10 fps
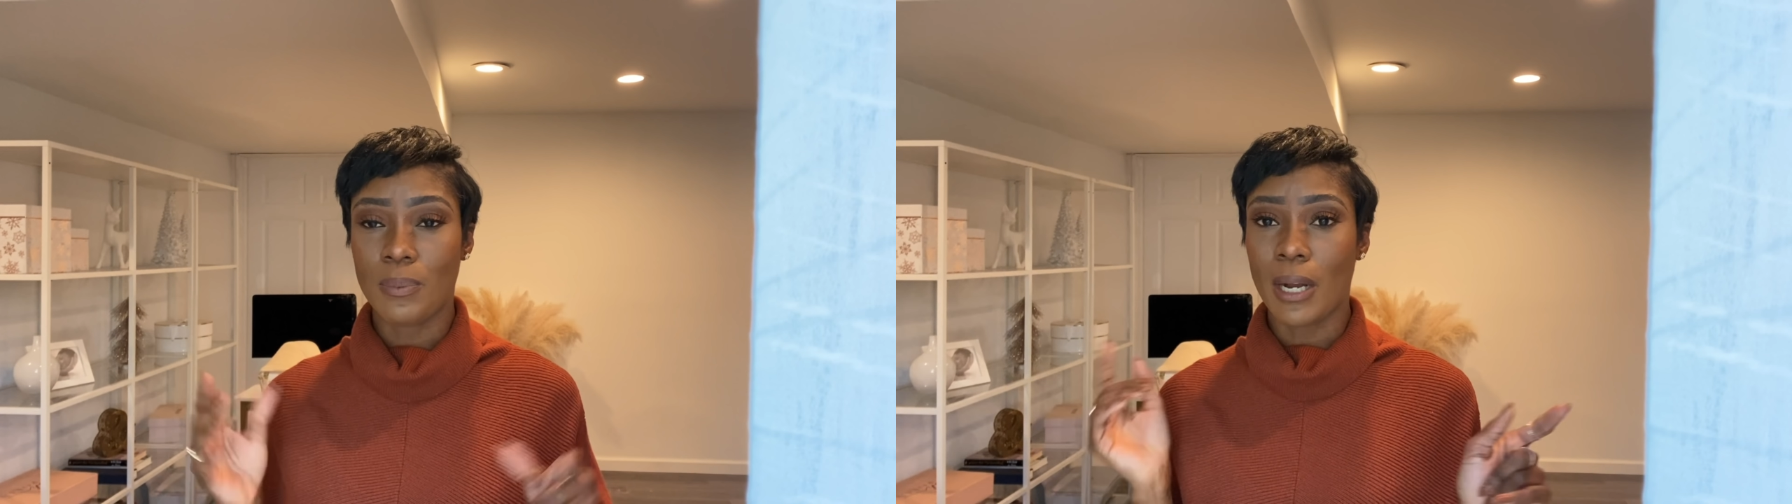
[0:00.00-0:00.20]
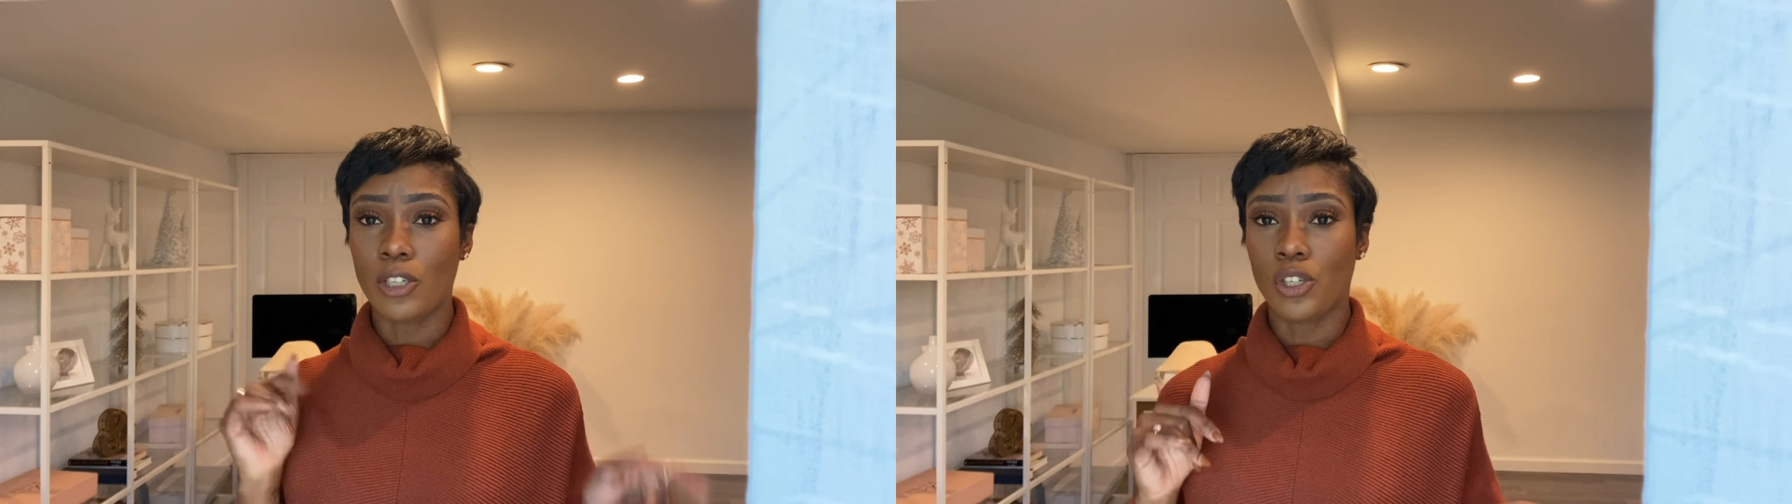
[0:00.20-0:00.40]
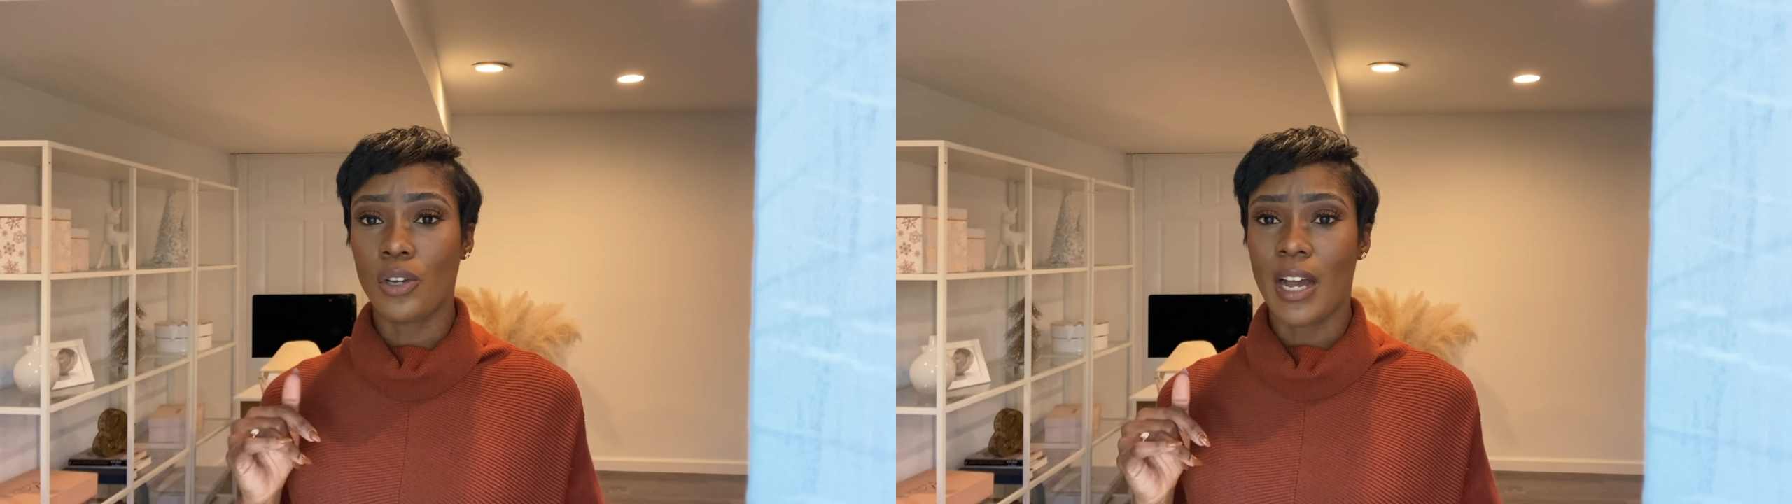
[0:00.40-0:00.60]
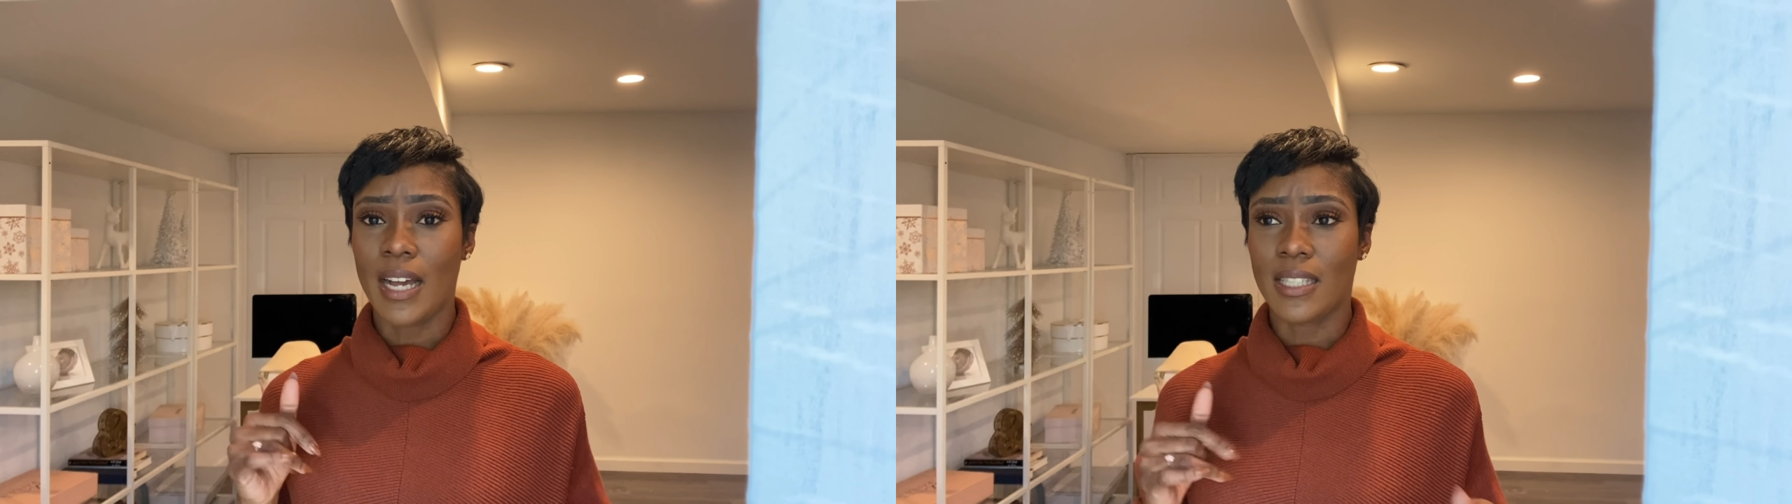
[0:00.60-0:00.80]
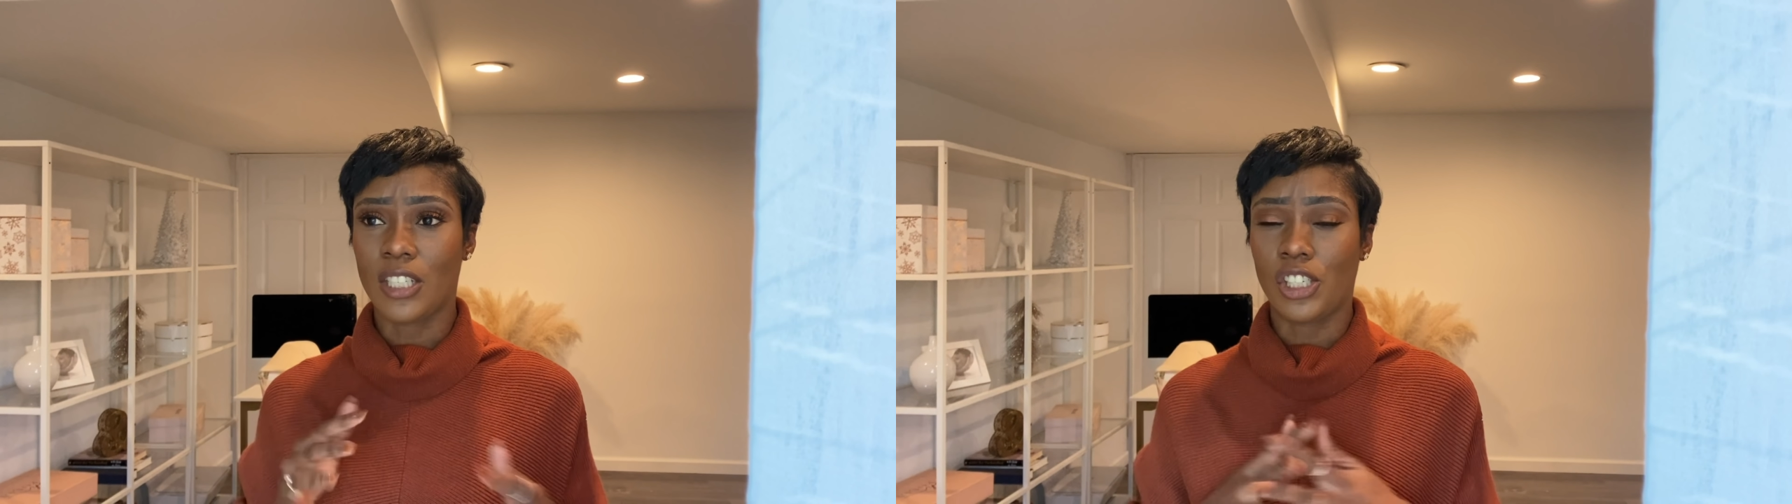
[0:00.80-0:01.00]
But I'll show you
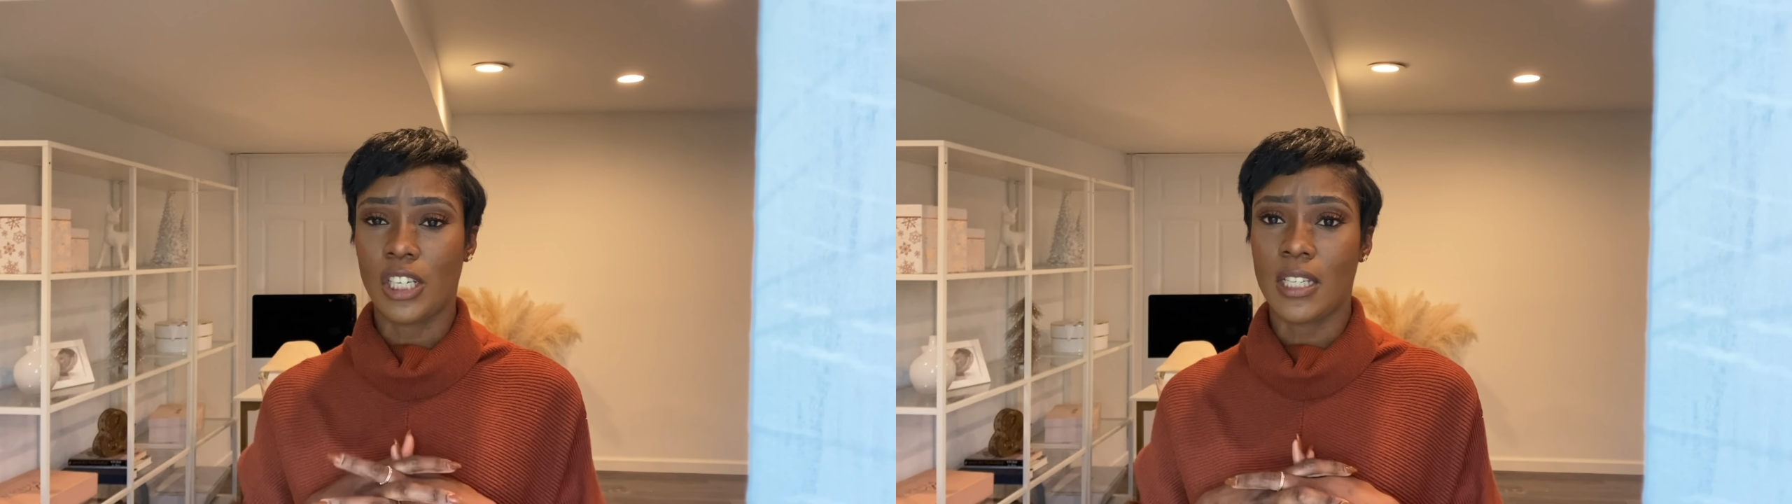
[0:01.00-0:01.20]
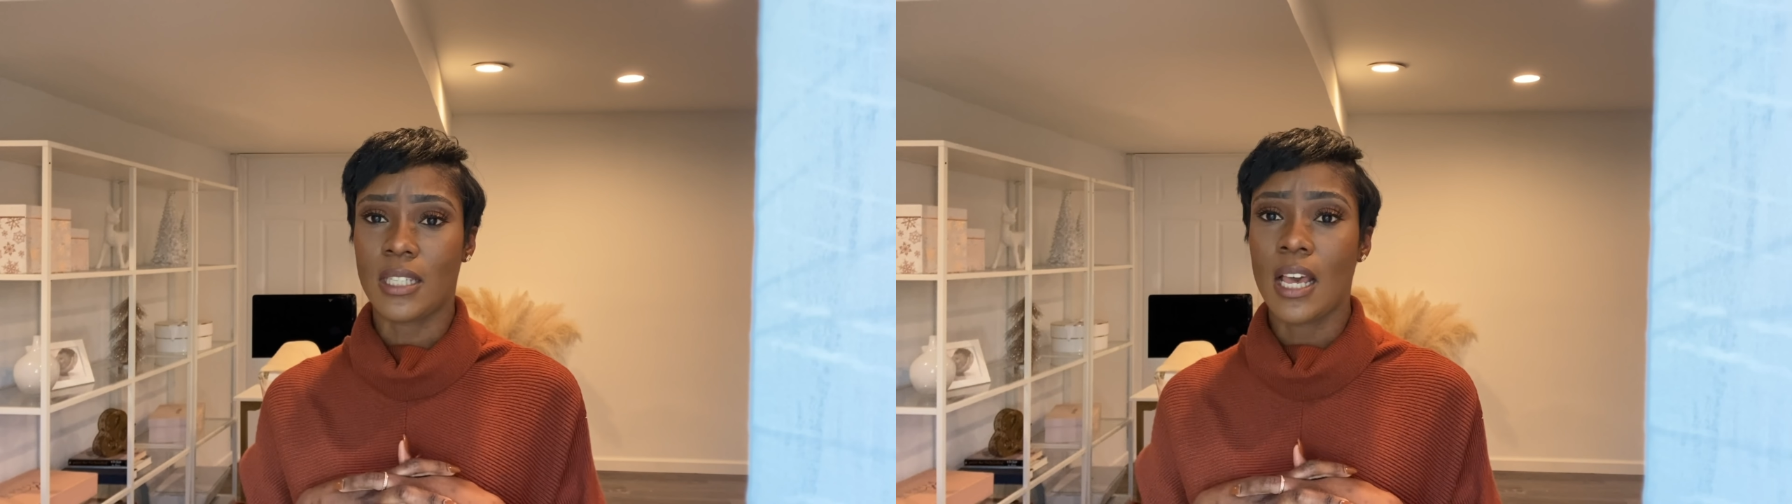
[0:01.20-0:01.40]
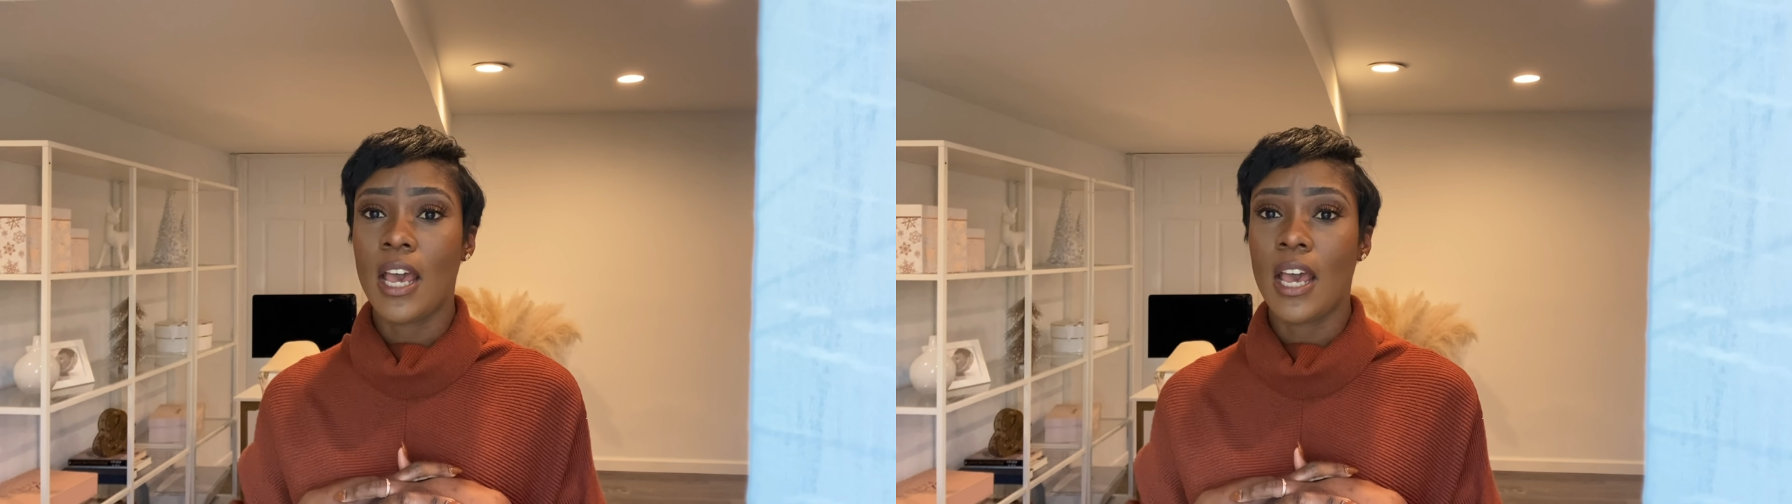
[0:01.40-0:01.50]
guys the jeans